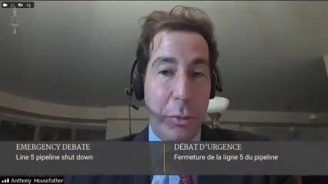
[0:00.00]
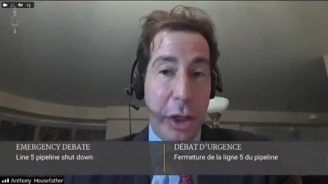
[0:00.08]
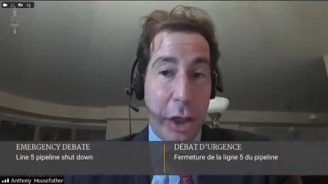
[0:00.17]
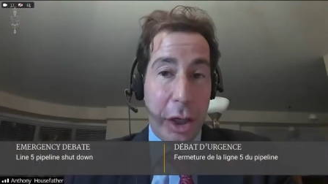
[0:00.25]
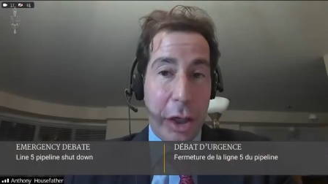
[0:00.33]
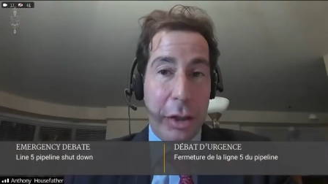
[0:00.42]
we
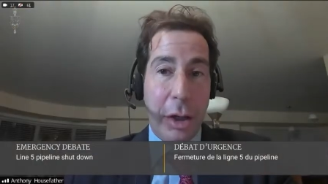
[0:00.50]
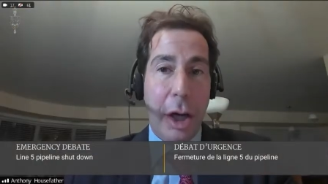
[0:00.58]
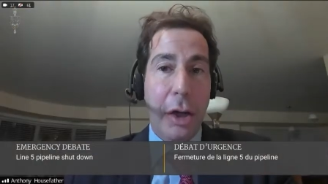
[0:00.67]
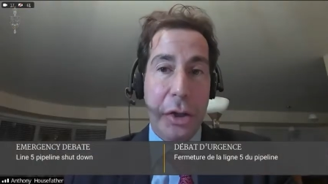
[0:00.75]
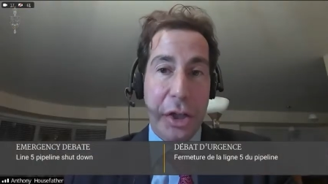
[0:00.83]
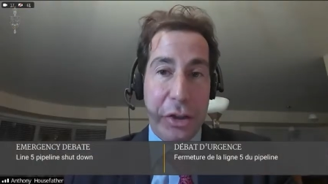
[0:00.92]
are
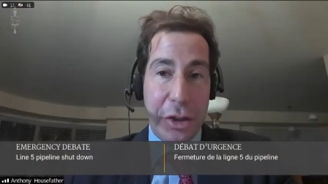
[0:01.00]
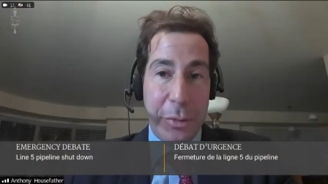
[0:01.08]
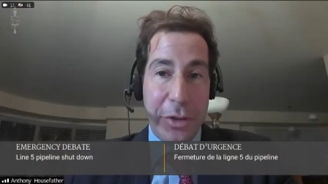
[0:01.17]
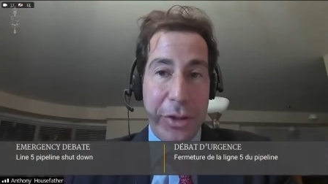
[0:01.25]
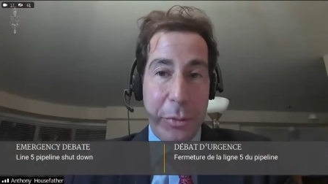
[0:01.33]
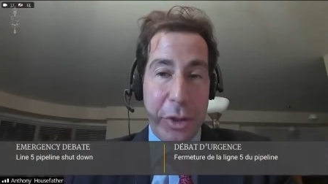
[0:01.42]
all in
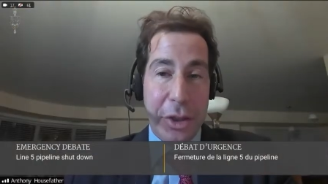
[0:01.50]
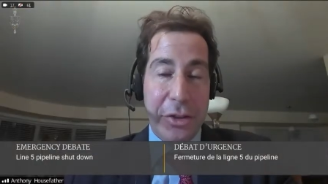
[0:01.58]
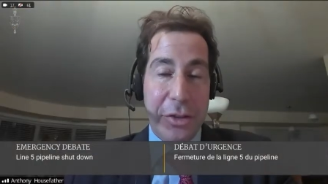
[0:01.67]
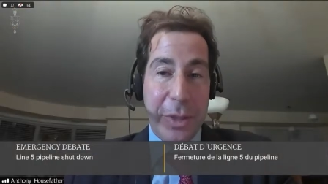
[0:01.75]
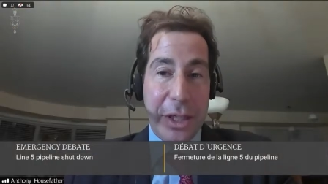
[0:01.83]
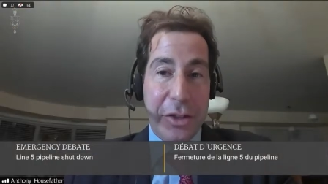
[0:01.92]
agreement that we need
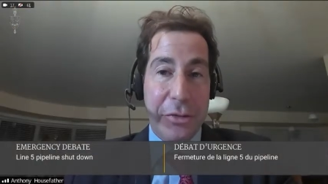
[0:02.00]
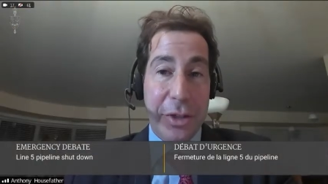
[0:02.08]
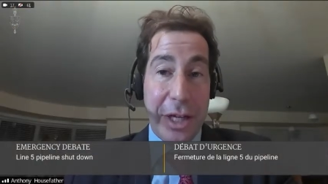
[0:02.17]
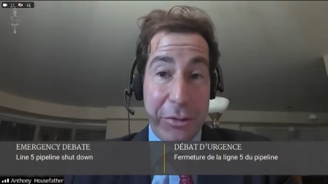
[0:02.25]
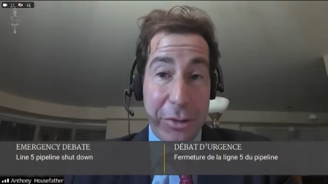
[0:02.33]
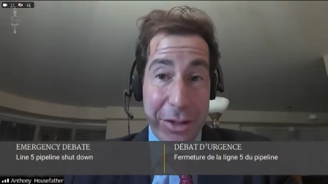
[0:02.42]
to make a
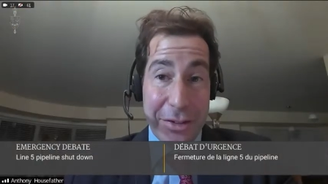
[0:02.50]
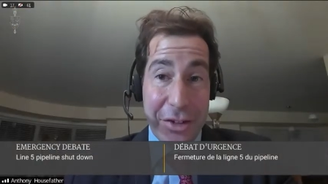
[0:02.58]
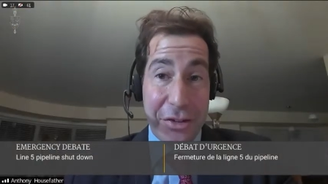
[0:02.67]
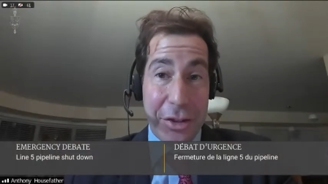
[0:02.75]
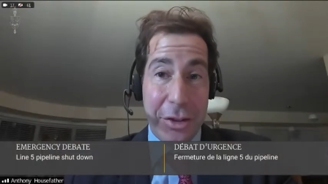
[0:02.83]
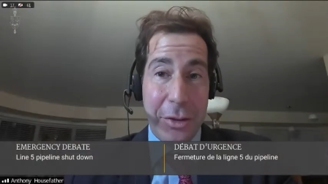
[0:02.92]
tra
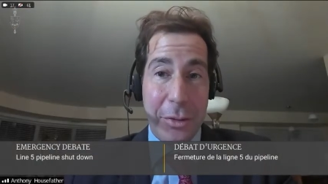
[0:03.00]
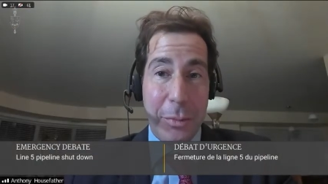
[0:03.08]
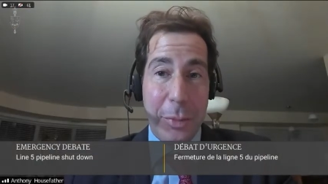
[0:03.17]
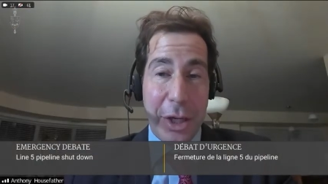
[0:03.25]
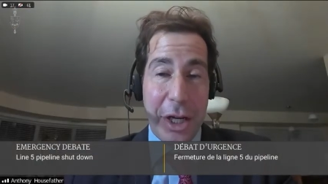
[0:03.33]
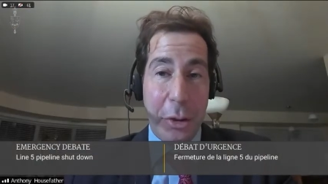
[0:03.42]
transition,
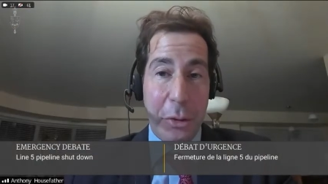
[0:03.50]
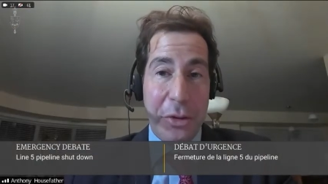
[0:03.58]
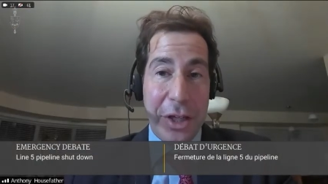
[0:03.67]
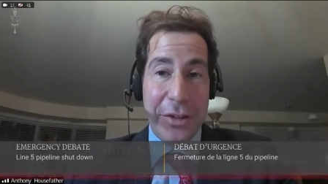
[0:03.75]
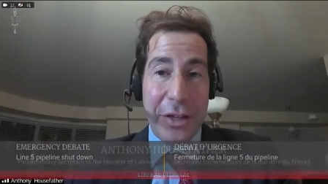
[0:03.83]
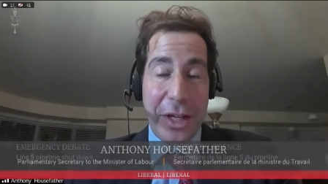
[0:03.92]
but I
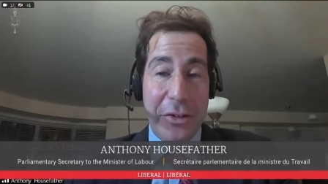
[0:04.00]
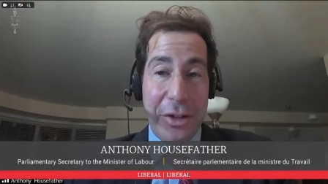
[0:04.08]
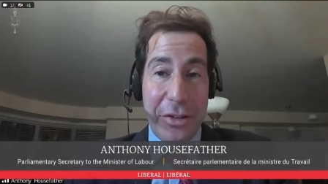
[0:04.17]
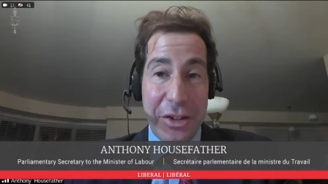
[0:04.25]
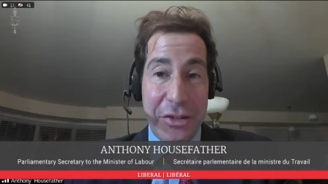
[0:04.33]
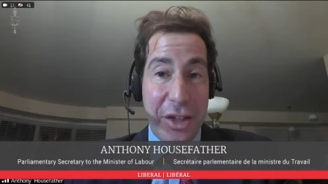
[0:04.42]
don't think that that
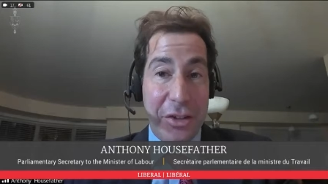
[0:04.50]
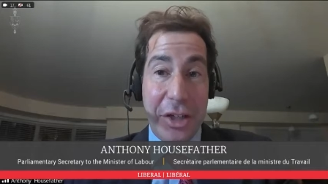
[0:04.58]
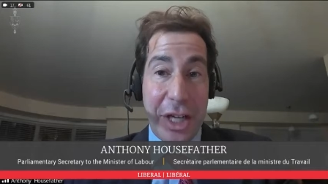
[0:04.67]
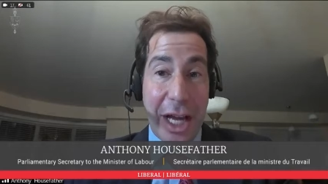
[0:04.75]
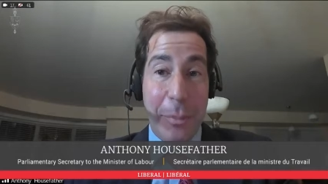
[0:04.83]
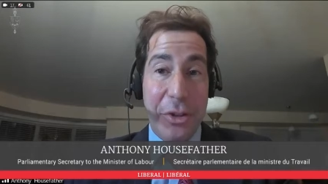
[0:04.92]
transition is
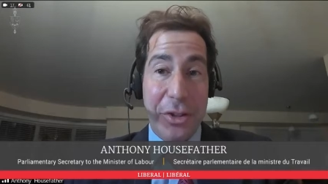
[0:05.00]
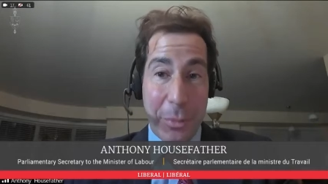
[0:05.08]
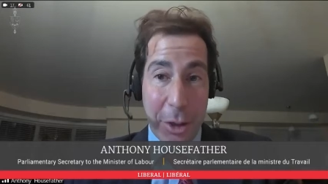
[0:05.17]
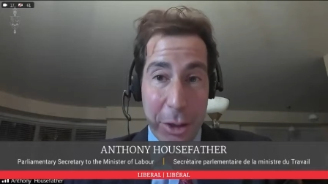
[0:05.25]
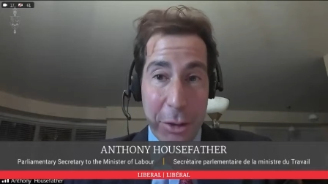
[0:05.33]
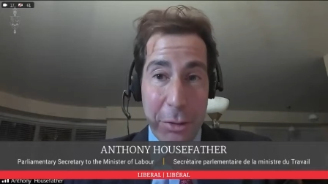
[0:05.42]
going to happen
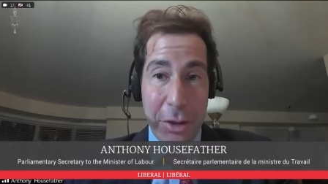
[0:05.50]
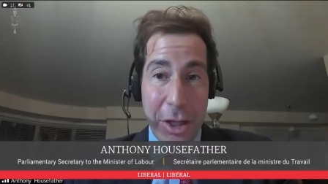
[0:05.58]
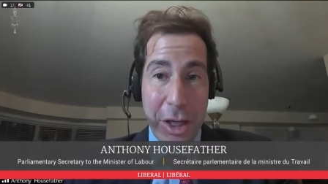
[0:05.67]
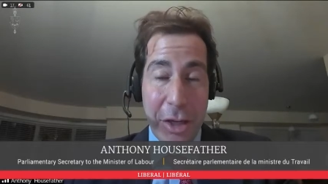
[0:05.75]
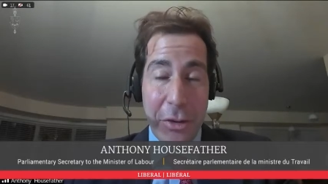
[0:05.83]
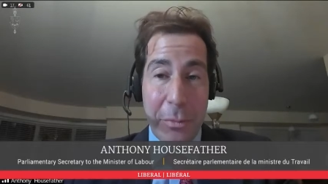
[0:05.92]
tomorrow.
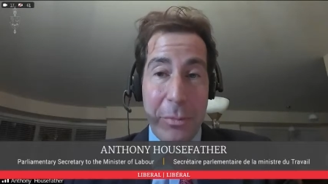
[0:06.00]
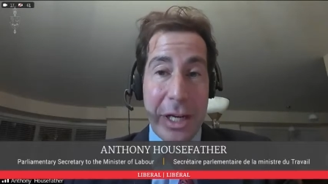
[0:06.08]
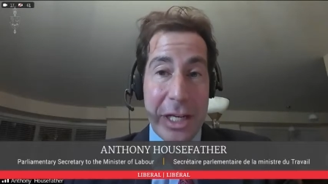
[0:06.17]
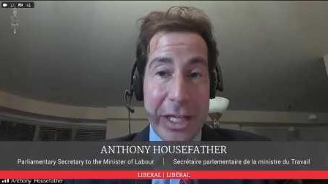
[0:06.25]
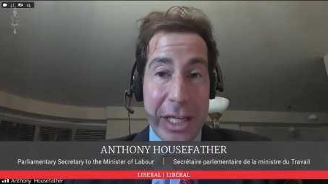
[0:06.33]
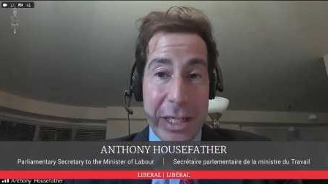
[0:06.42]
There are
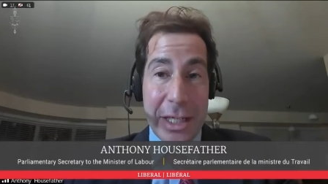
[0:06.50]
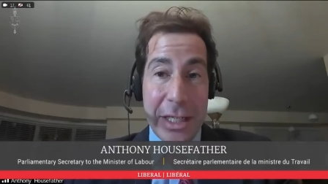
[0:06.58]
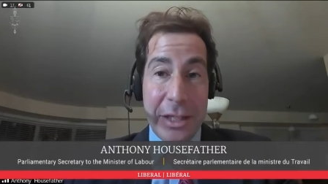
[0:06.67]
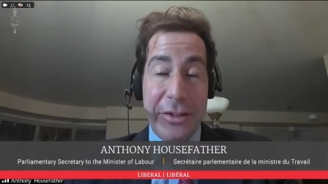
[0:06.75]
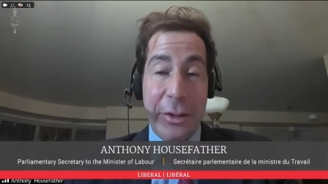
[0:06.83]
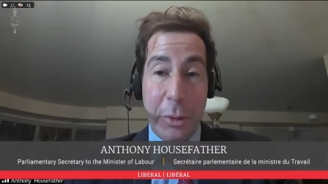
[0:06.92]
many
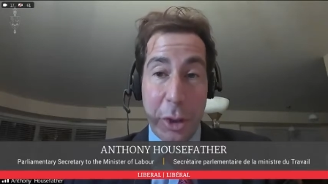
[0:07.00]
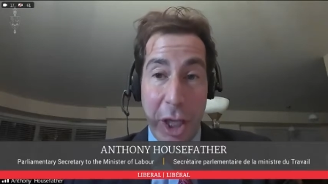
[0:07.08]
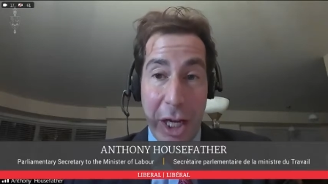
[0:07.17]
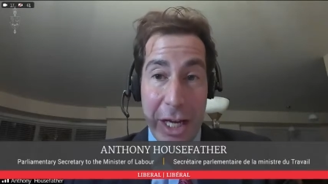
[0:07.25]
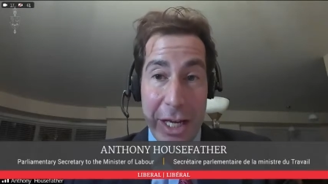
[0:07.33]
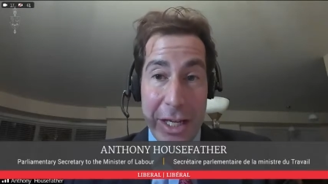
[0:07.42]
Canadians that
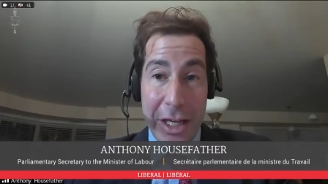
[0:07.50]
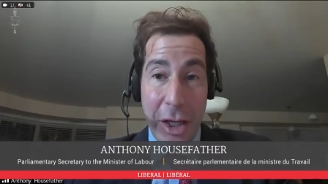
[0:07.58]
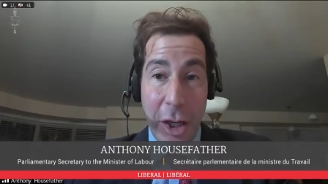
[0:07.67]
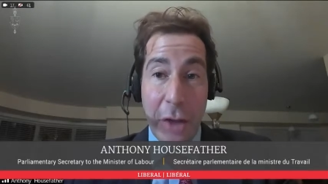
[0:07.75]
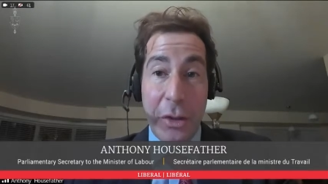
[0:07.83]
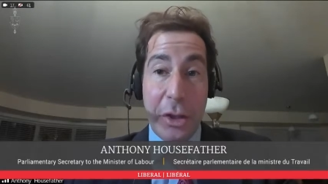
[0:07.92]
rely
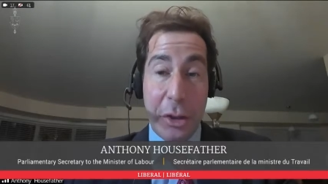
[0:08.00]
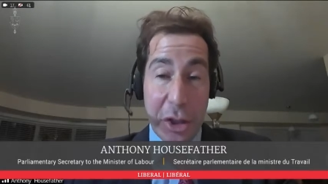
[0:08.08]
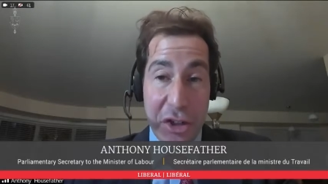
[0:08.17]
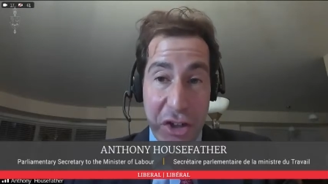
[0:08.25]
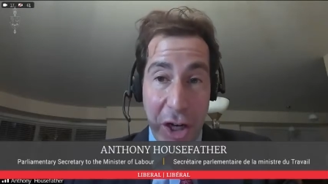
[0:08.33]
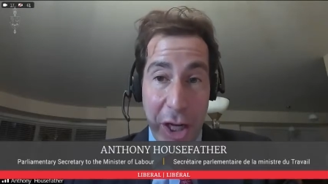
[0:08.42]
on the
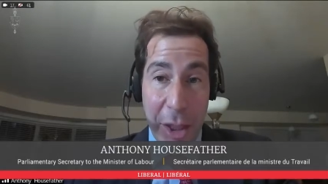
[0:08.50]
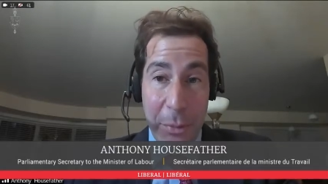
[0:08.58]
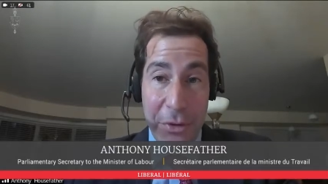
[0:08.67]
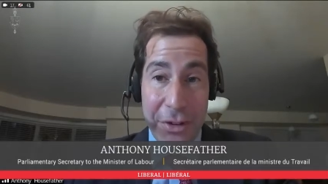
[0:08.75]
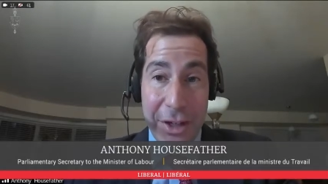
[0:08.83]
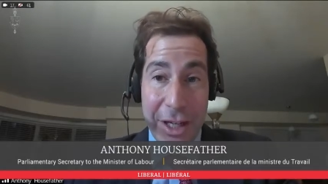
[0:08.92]
good
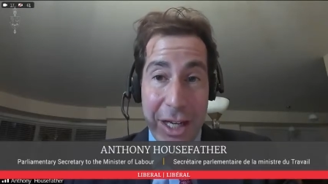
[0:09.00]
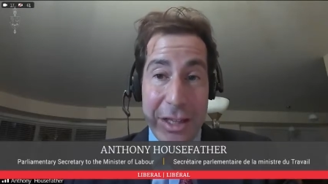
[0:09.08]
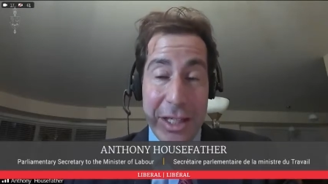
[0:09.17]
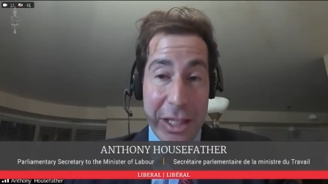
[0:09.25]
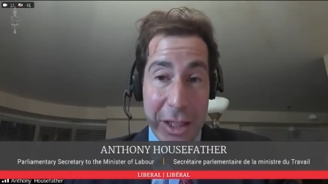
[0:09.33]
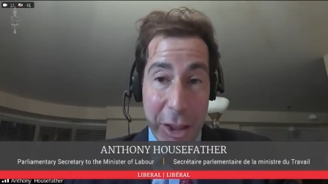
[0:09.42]
jobs
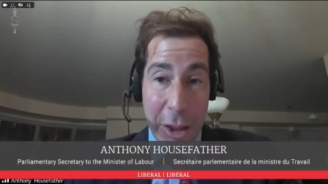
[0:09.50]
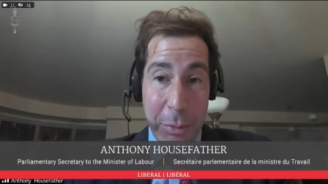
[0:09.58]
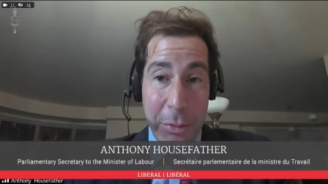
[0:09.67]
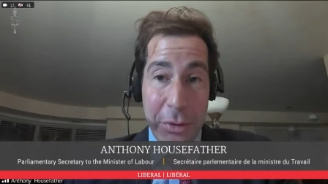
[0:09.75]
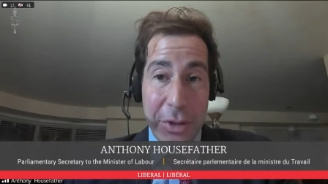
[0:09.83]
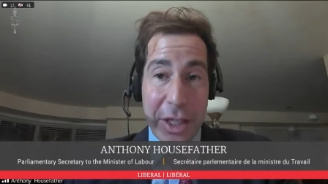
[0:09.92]
and the
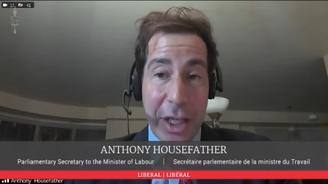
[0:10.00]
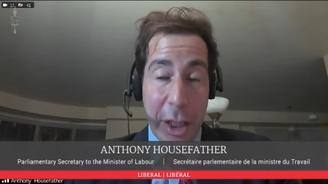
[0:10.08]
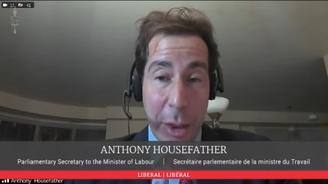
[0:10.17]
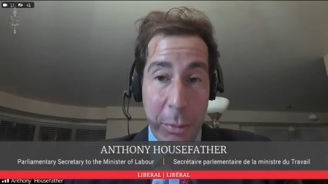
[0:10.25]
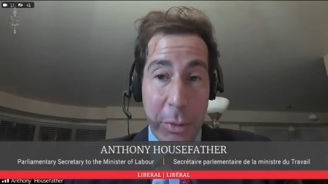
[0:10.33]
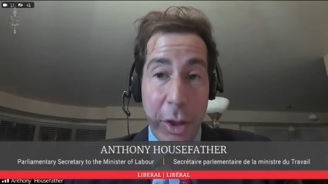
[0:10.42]
income that
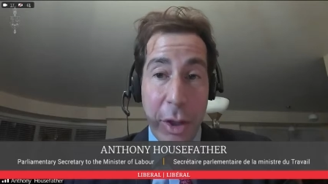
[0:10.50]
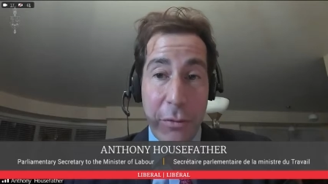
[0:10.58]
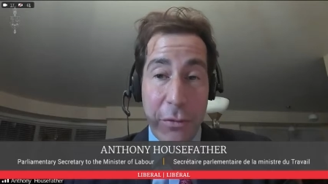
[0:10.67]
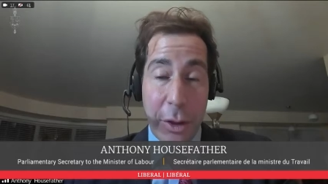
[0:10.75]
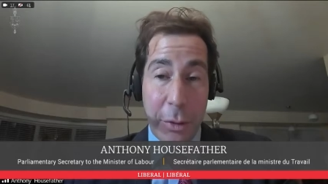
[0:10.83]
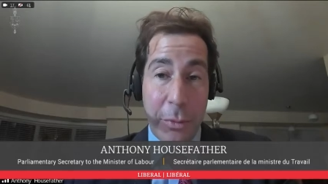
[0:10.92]
come
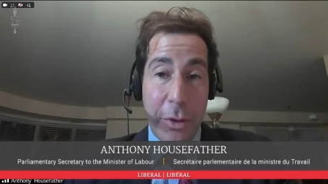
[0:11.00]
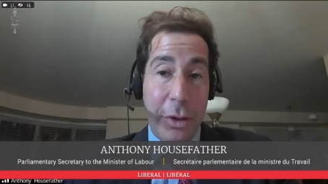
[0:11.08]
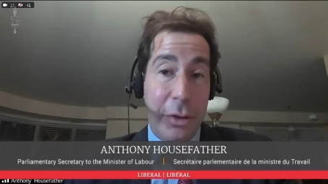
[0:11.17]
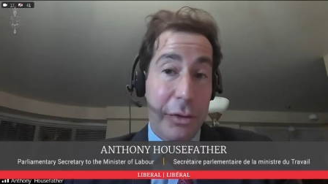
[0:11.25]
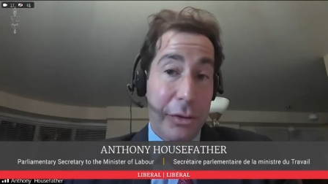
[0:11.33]
from